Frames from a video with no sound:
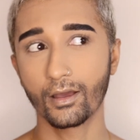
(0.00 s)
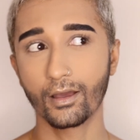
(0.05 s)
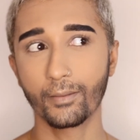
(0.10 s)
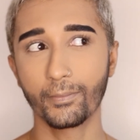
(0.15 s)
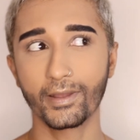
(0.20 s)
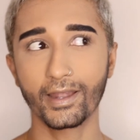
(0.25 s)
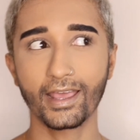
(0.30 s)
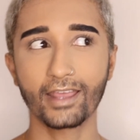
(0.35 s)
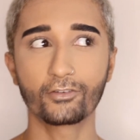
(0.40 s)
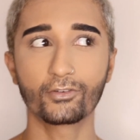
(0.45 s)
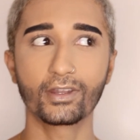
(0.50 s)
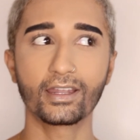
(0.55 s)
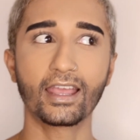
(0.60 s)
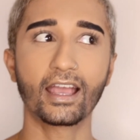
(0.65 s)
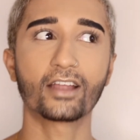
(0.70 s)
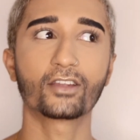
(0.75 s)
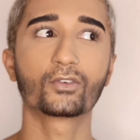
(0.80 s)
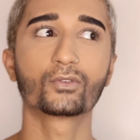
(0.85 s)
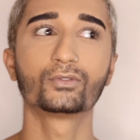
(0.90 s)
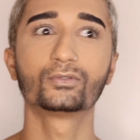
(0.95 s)
But I really
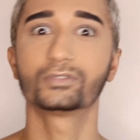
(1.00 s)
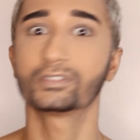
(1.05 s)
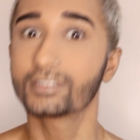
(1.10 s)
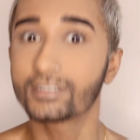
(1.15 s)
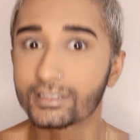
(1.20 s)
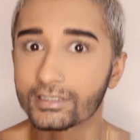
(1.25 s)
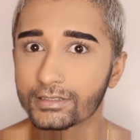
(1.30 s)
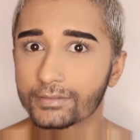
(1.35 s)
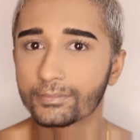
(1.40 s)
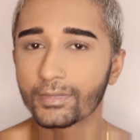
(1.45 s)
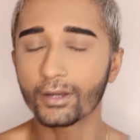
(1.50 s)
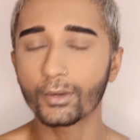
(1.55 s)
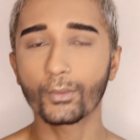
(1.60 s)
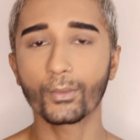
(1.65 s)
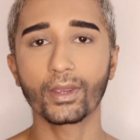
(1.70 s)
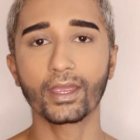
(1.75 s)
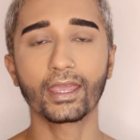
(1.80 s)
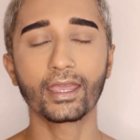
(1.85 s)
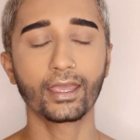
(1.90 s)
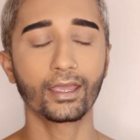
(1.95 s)
had to work my
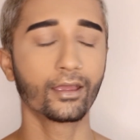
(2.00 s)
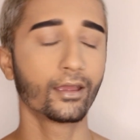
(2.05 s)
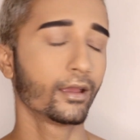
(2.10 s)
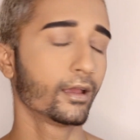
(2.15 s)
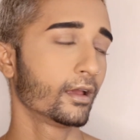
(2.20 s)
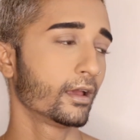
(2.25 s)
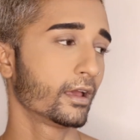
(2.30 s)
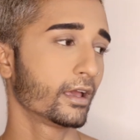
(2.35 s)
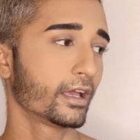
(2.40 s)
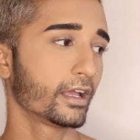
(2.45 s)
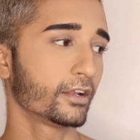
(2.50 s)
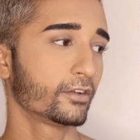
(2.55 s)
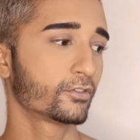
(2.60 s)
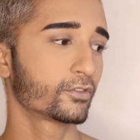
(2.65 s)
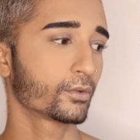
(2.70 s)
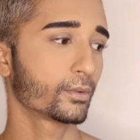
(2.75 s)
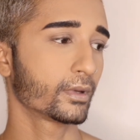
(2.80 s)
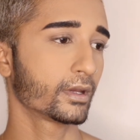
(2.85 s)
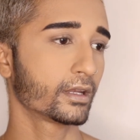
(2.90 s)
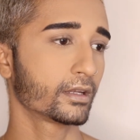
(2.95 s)
way
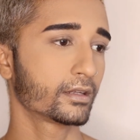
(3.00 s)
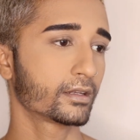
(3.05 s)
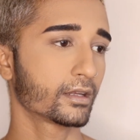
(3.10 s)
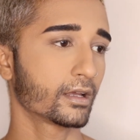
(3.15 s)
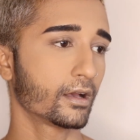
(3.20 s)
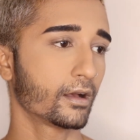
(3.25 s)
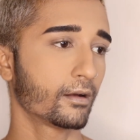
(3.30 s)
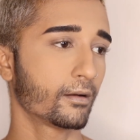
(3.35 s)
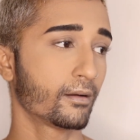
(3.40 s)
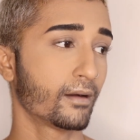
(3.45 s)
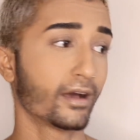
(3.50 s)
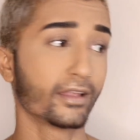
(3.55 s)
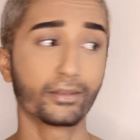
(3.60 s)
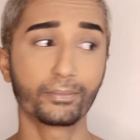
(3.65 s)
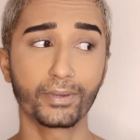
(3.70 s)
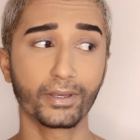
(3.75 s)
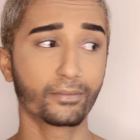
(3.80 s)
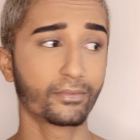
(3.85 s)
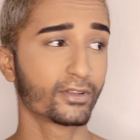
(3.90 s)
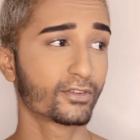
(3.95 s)
into it. Other
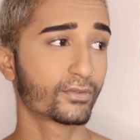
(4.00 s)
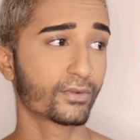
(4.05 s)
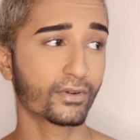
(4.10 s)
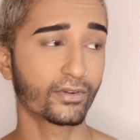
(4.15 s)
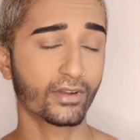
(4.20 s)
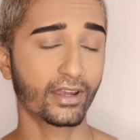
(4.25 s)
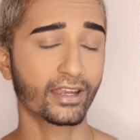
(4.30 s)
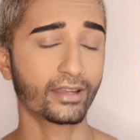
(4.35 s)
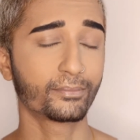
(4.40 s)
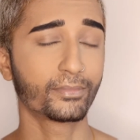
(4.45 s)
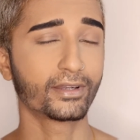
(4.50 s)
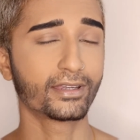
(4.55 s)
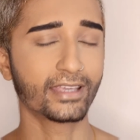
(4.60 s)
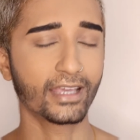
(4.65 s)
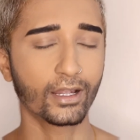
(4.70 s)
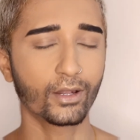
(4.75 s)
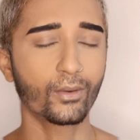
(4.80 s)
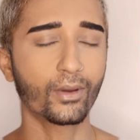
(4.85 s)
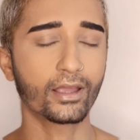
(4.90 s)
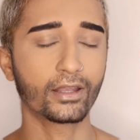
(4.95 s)
pigments were great, but
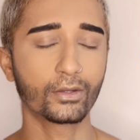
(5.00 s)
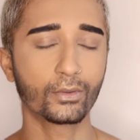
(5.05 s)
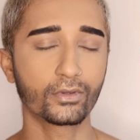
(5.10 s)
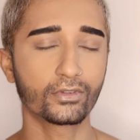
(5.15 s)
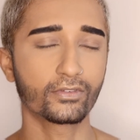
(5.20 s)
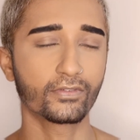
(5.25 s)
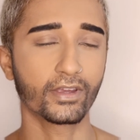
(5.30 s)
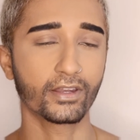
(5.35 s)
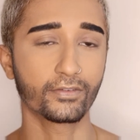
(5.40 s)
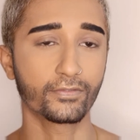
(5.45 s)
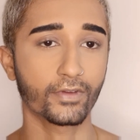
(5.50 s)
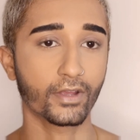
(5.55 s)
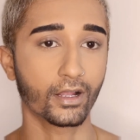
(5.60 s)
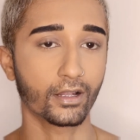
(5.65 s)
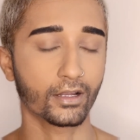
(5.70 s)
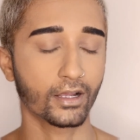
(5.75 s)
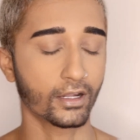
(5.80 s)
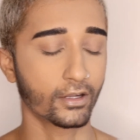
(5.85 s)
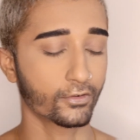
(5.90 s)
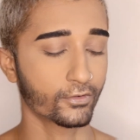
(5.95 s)
yellow I know is a very
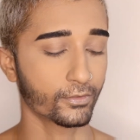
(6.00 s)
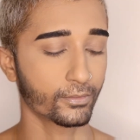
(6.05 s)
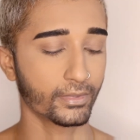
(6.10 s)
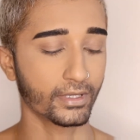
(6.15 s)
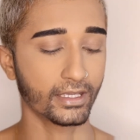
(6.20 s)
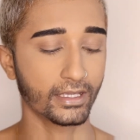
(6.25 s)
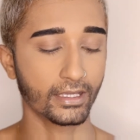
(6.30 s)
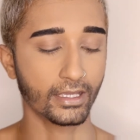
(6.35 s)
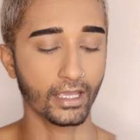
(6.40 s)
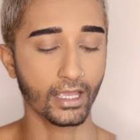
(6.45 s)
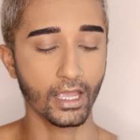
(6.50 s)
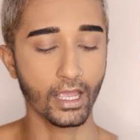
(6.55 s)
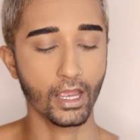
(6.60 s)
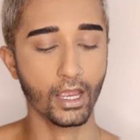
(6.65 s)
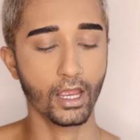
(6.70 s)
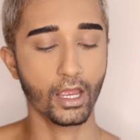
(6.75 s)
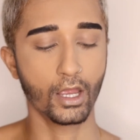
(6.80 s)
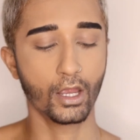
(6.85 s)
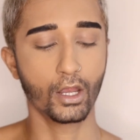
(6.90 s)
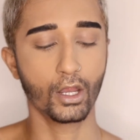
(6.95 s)
difficult color to
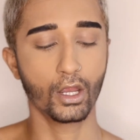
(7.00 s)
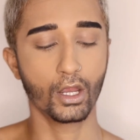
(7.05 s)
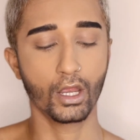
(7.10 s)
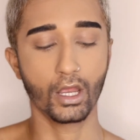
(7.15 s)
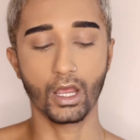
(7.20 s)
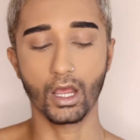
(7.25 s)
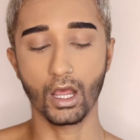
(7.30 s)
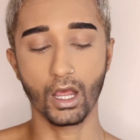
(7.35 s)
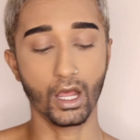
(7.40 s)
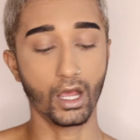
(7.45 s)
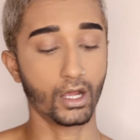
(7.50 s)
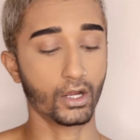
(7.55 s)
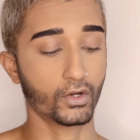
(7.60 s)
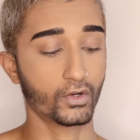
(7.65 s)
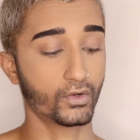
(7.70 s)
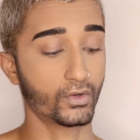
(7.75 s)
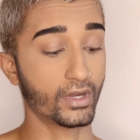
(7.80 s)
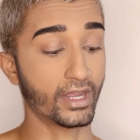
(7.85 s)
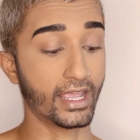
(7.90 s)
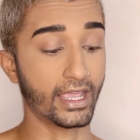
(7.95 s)
be
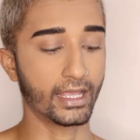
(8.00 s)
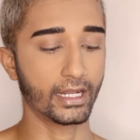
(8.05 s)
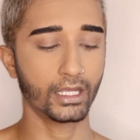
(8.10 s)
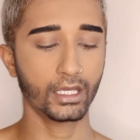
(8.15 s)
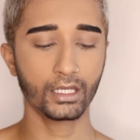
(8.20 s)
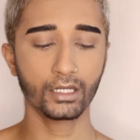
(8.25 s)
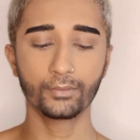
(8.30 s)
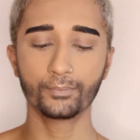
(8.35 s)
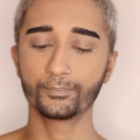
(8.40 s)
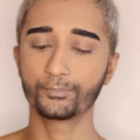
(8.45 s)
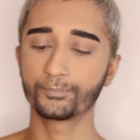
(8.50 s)
created.